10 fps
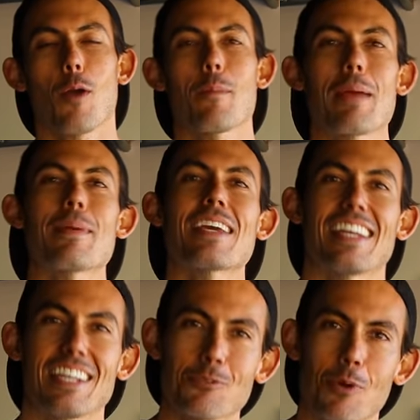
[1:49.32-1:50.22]
Or maybe it
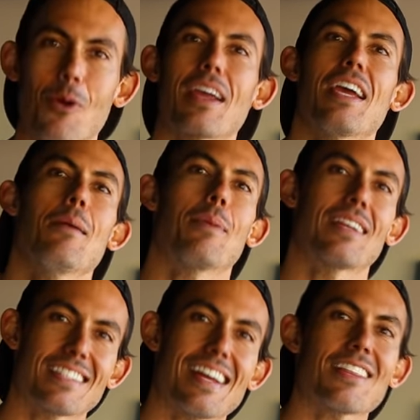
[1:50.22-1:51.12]
is rowing, but
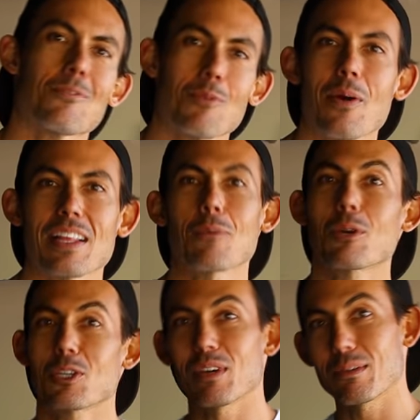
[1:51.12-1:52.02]
it's not the rowing that
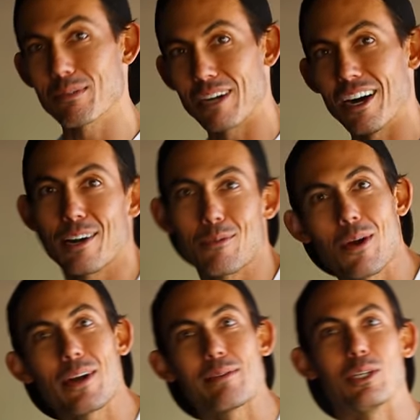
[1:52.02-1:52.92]
we're doing when we're on a rowing